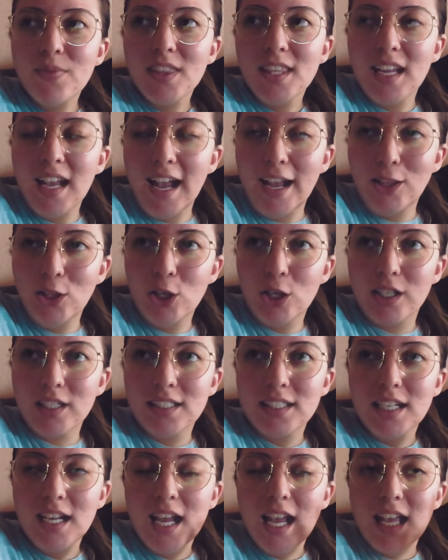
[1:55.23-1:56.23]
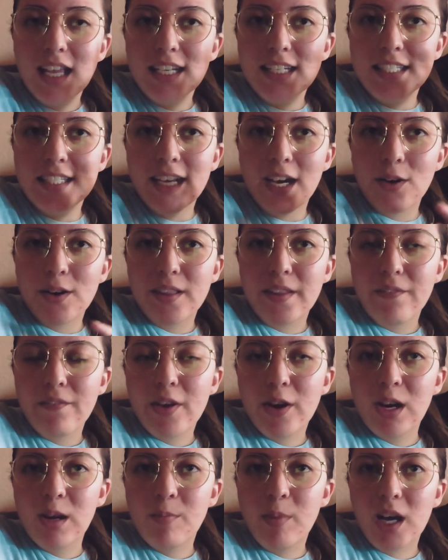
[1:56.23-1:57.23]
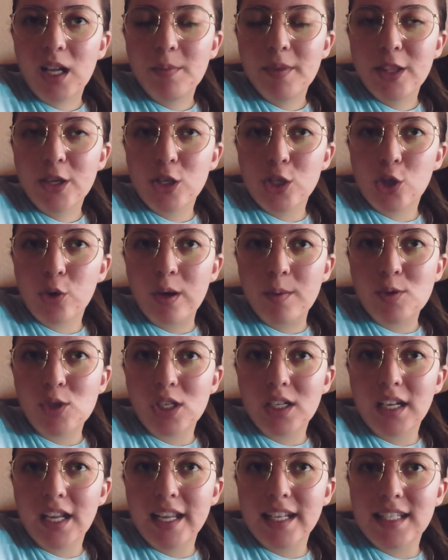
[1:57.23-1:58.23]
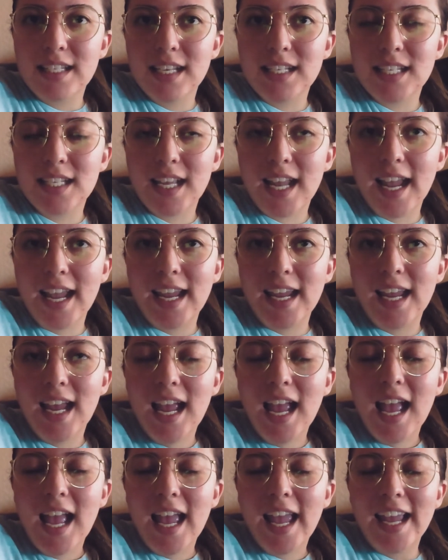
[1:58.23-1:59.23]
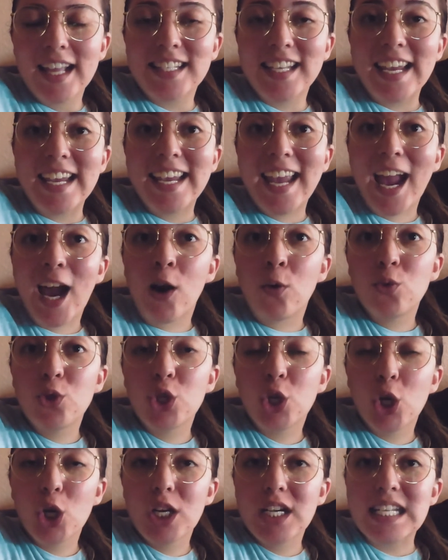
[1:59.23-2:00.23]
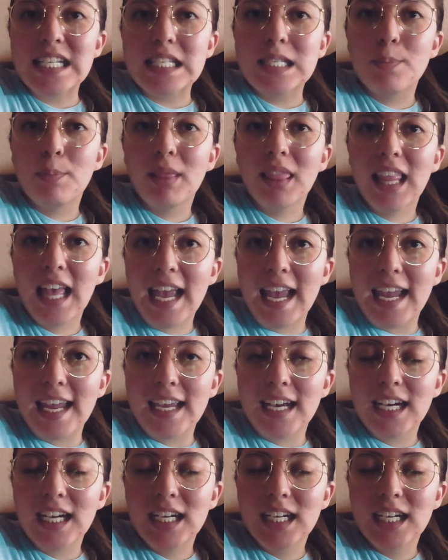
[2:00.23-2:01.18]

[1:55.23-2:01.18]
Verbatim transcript: I looked. Down at the very bottom of the description, it says a it's a counter display.